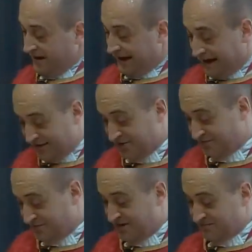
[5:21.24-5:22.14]
And
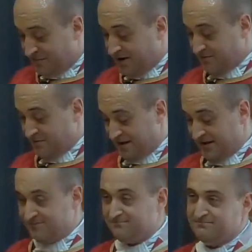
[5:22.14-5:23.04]
this might
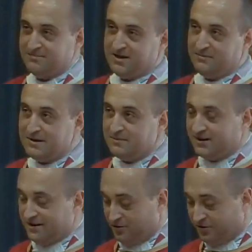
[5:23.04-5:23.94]
be people
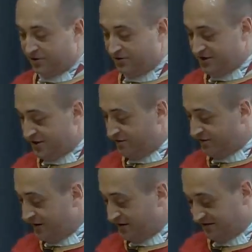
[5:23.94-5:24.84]
in authority
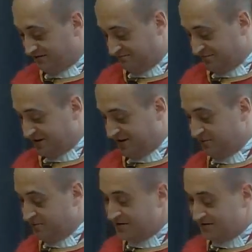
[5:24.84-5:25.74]
over us,
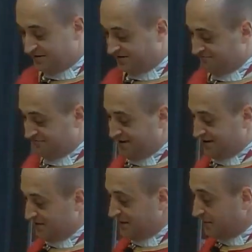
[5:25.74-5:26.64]
governments,
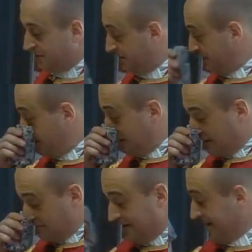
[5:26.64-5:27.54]
people who
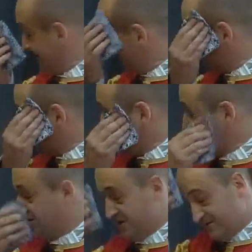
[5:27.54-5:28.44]
make
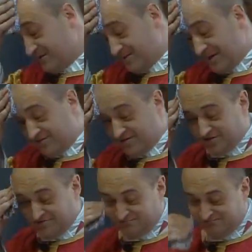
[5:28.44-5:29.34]
legislation about
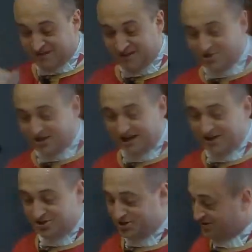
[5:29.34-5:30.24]

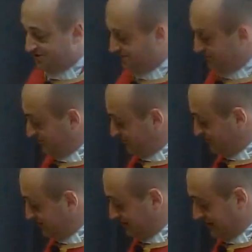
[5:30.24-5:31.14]
education
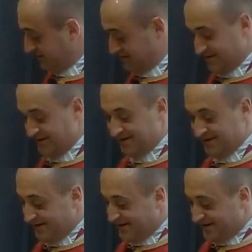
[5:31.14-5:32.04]
or about the
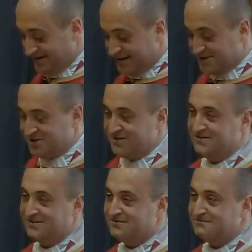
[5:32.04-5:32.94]

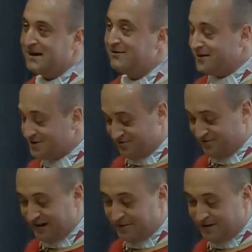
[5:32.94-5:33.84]
teachings on marriage and
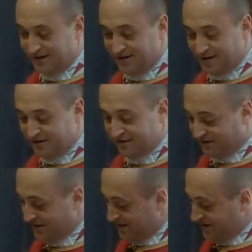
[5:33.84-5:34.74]
family life,